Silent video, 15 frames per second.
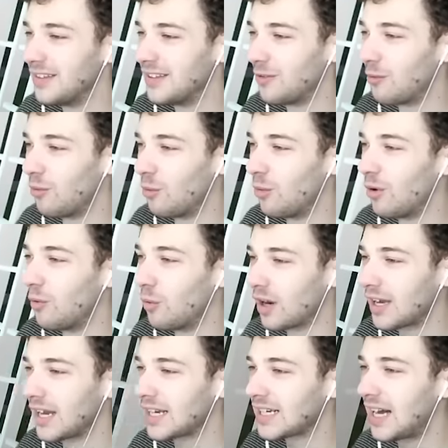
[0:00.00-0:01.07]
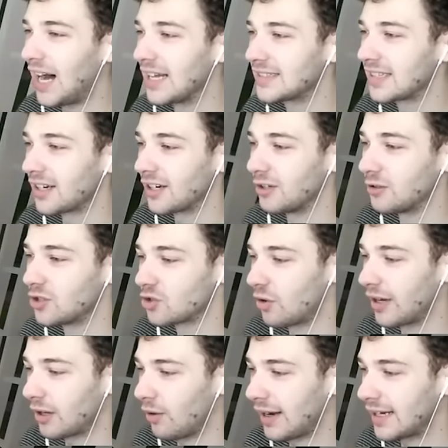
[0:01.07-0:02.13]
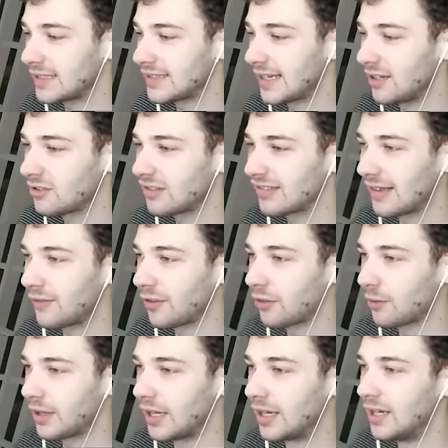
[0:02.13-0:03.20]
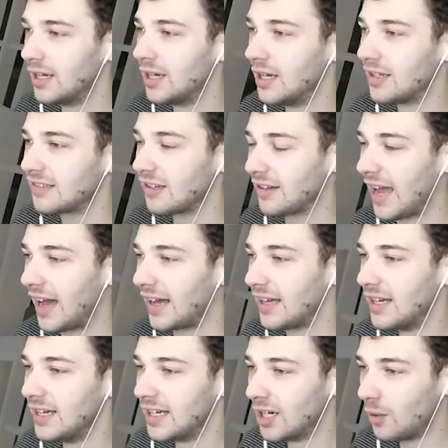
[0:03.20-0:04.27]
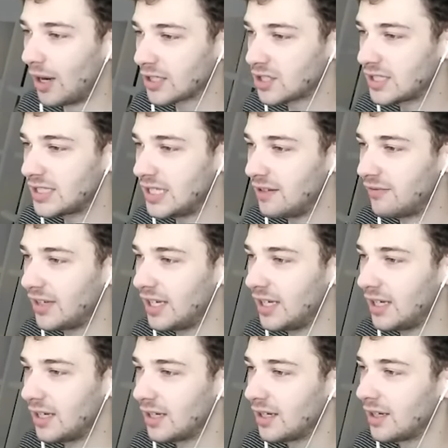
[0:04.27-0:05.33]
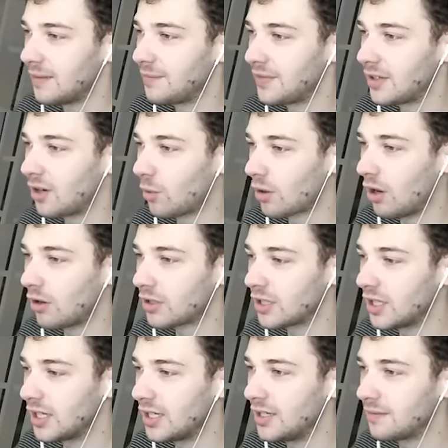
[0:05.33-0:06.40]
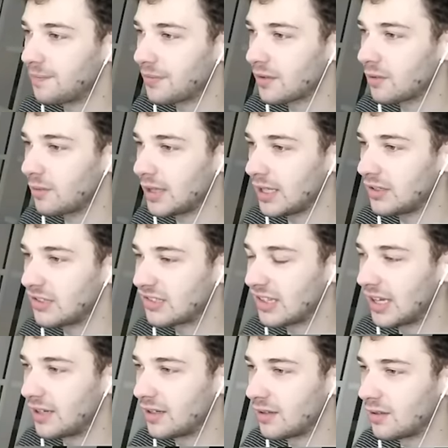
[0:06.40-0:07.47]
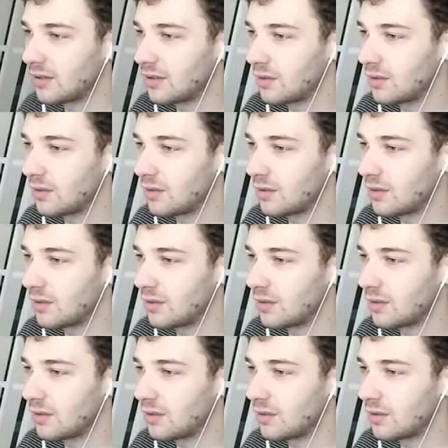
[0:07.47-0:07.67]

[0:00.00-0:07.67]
You, what, what kind of content are you enjoying? Oh, I got intelligence level 3. So yeah, he'll watch the TV. You know, we're all good. Wait, you just said...